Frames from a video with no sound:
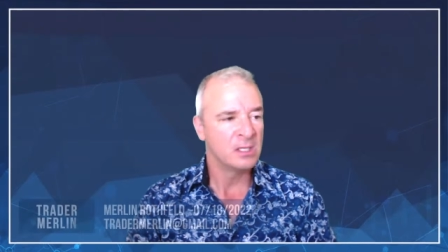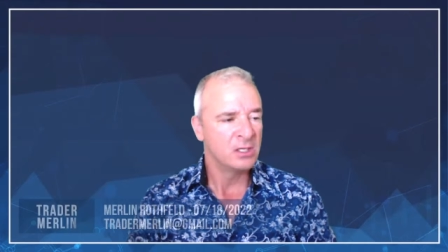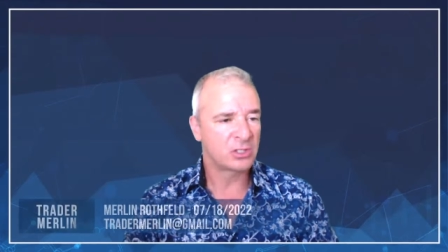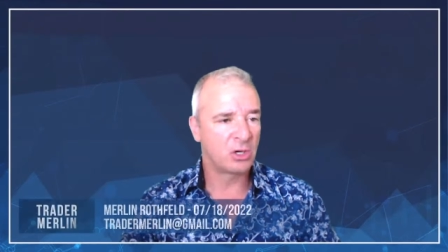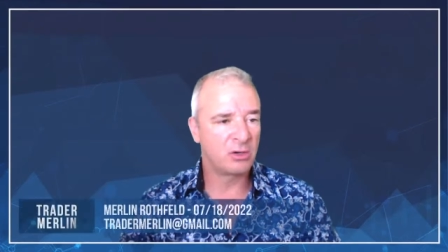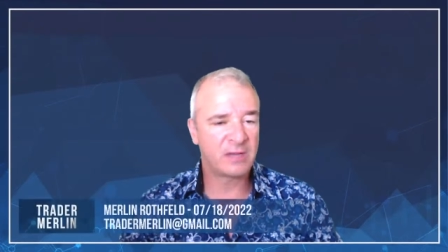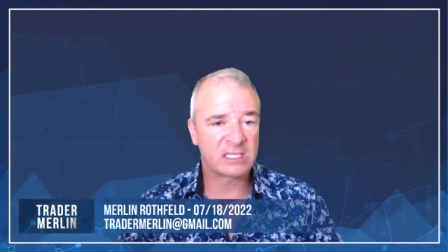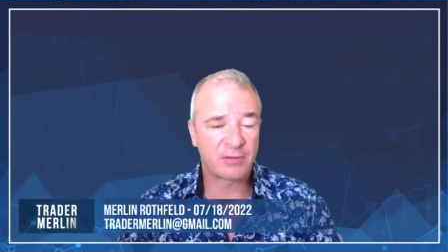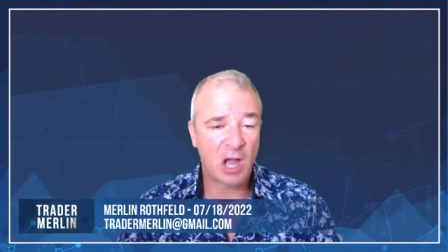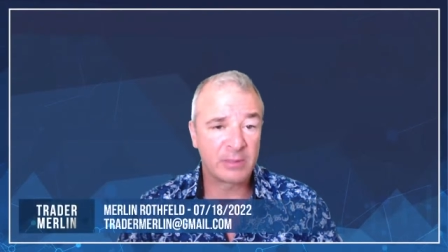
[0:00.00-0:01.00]
So if you
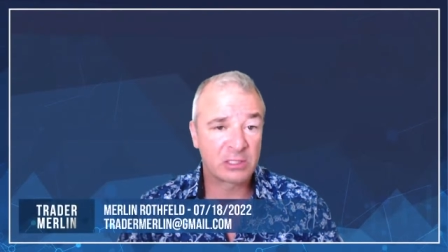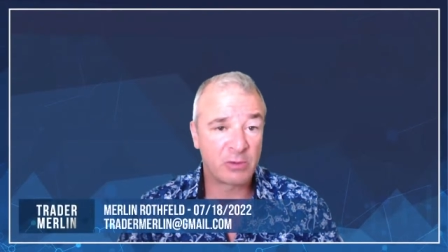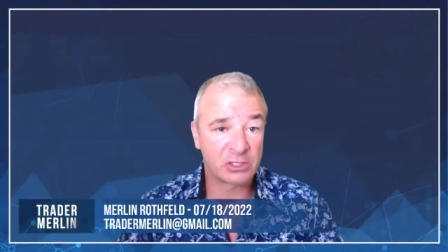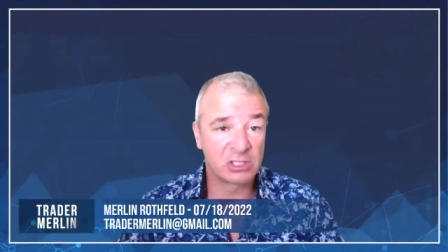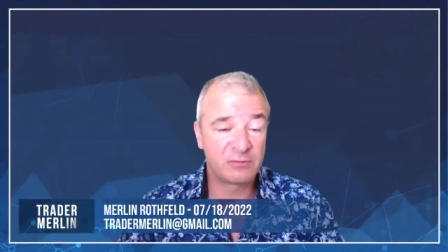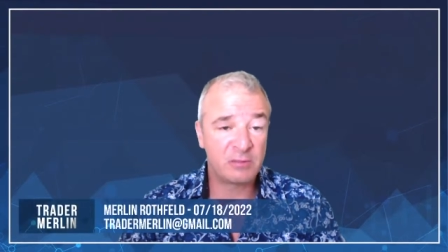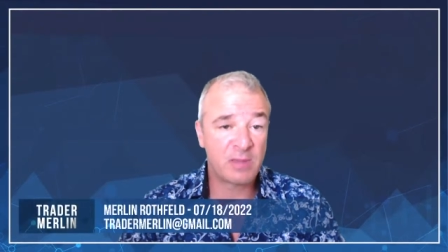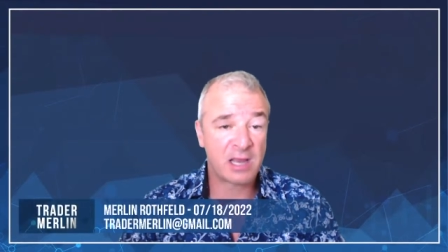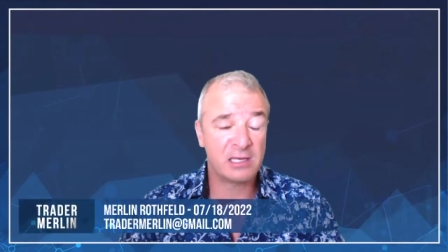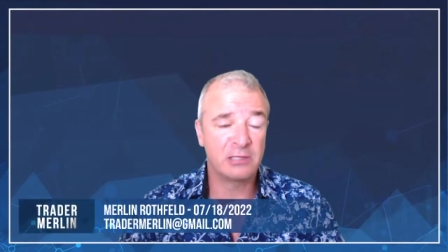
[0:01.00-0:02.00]
guys have comments, questions,
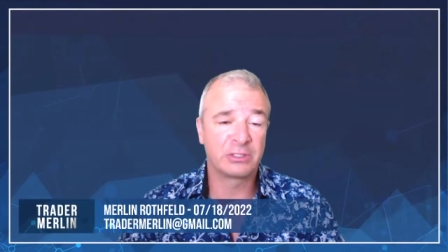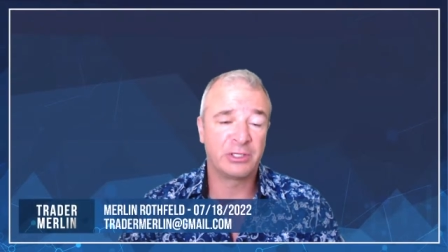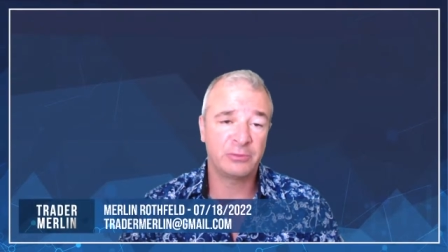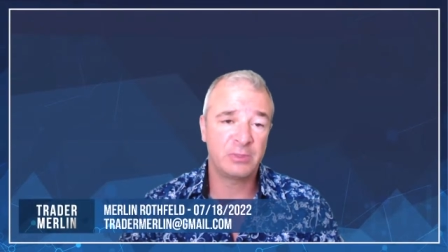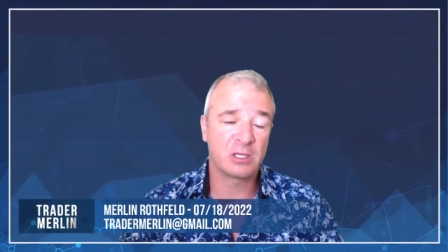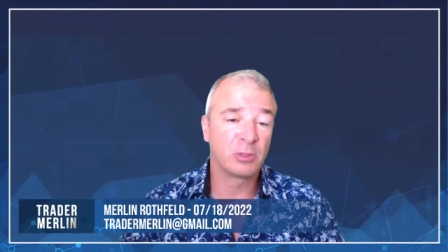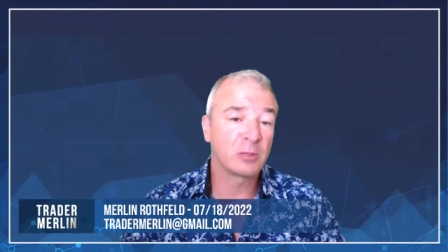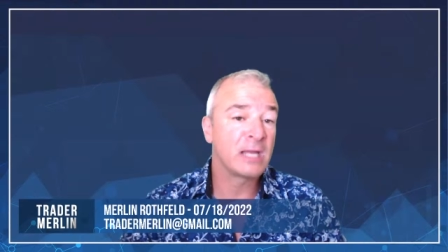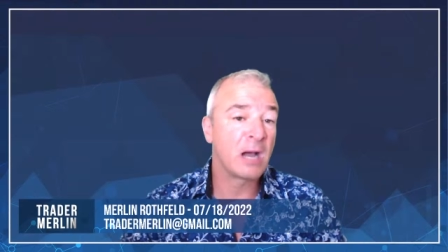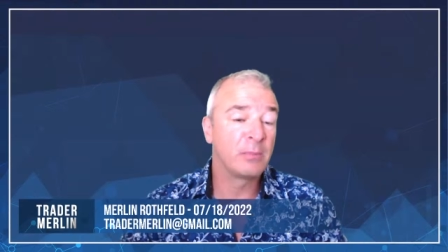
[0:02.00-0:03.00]
feedback, you know what to do. You can put
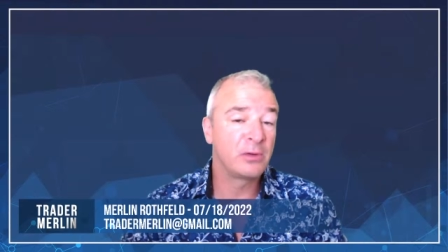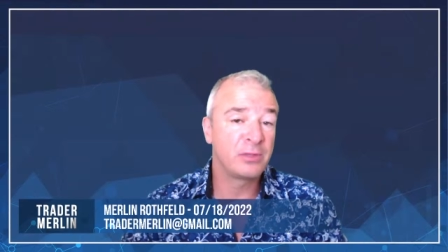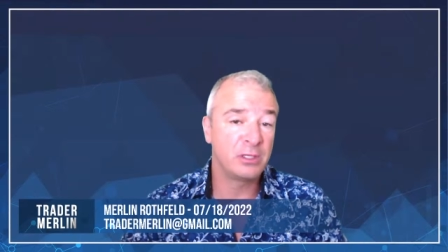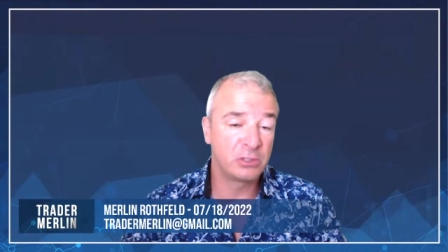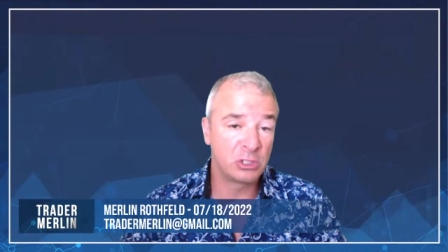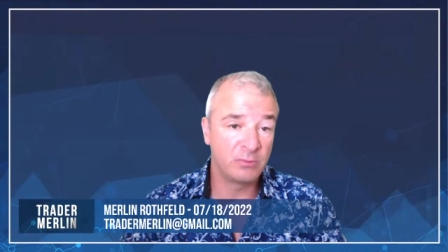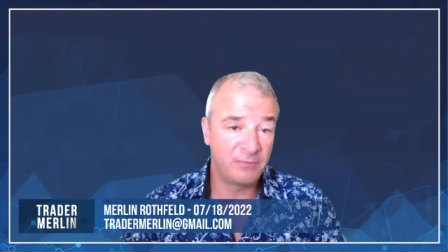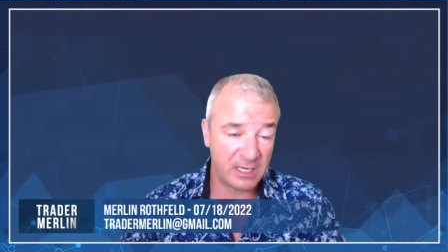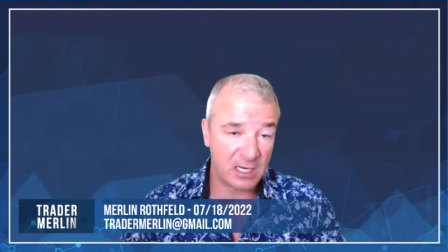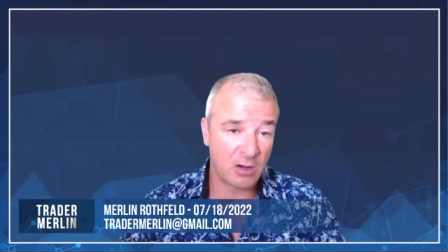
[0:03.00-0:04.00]
them down below the YouTube
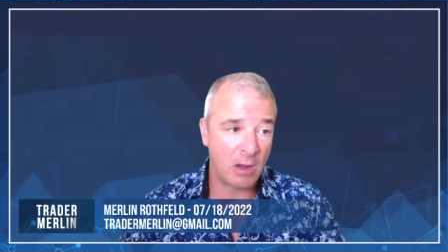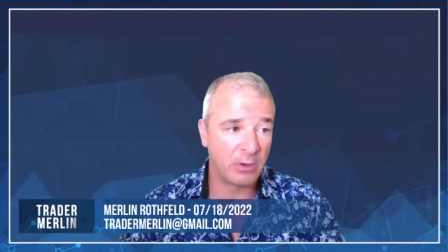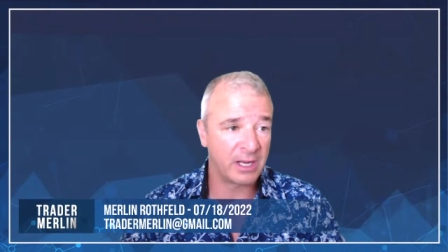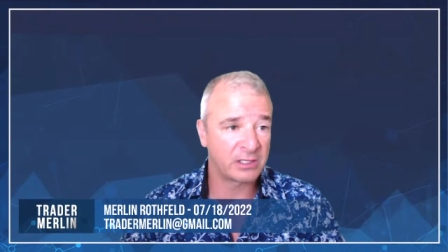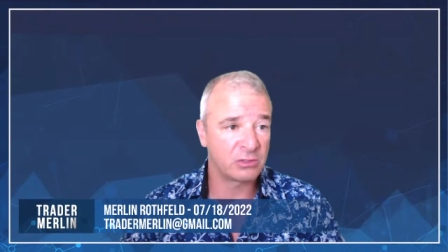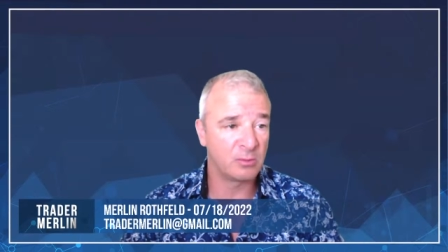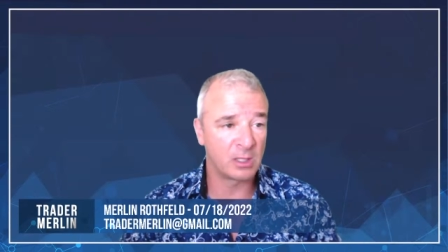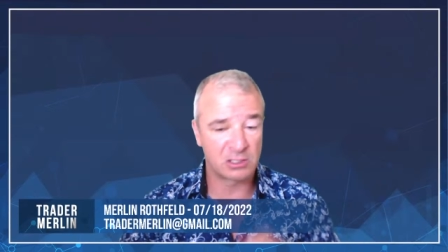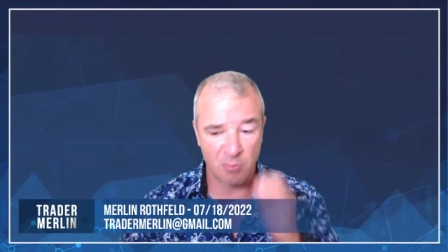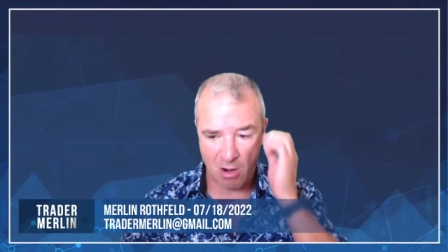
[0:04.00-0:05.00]
video. I will get to them
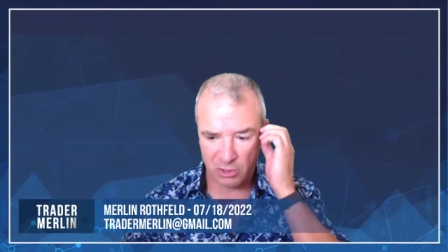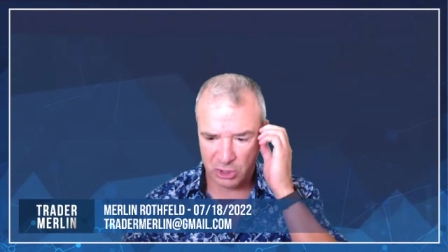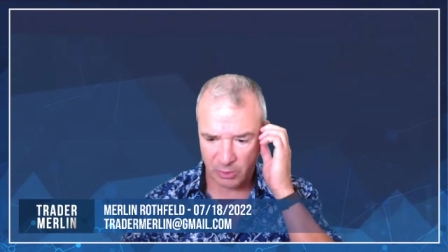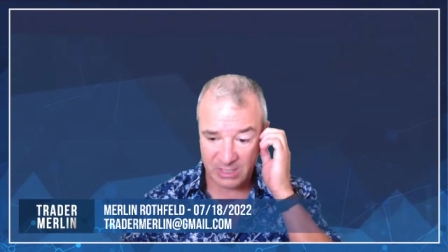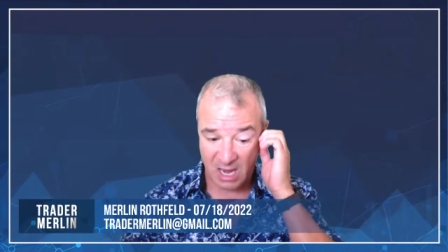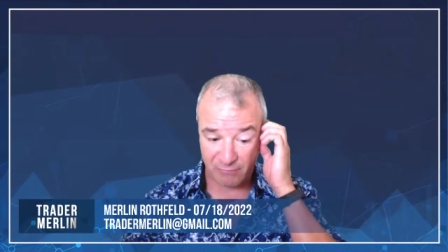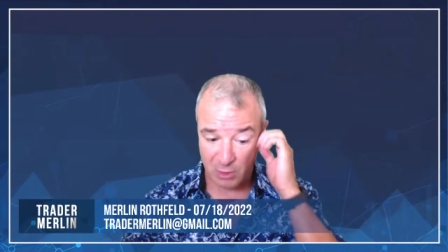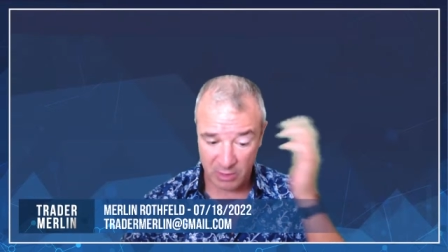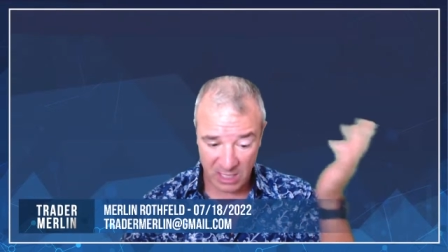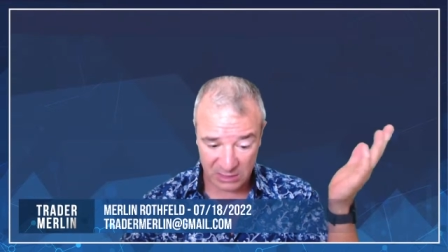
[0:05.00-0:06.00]
on tomorrow's show as I have
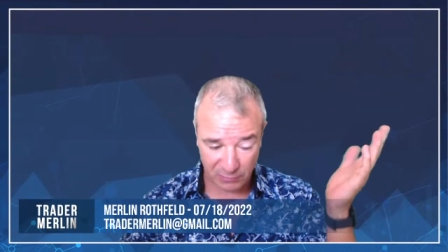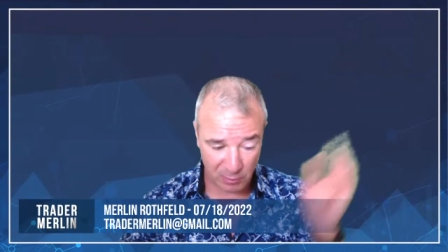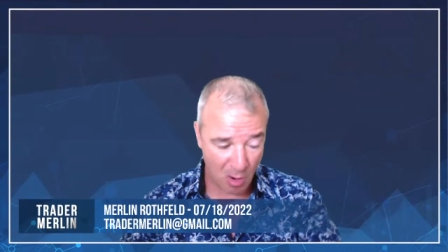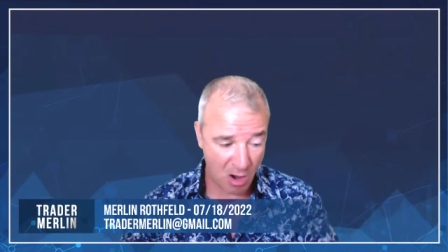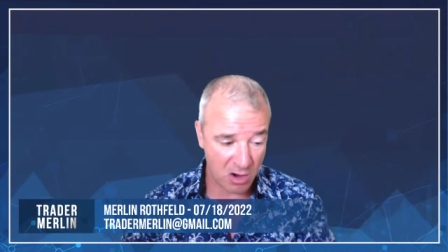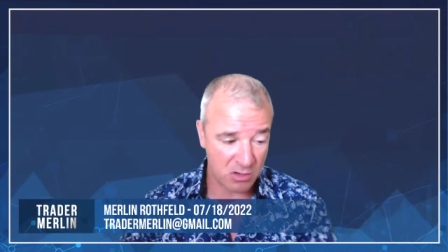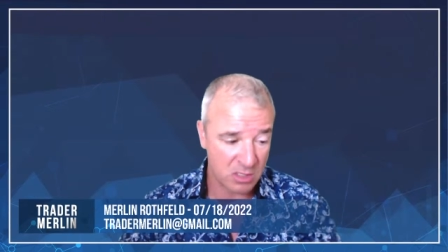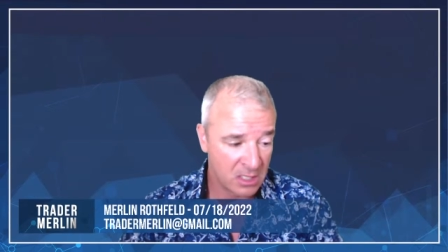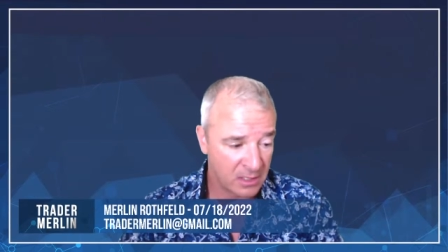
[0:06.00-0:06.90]
no guests for tomorrow.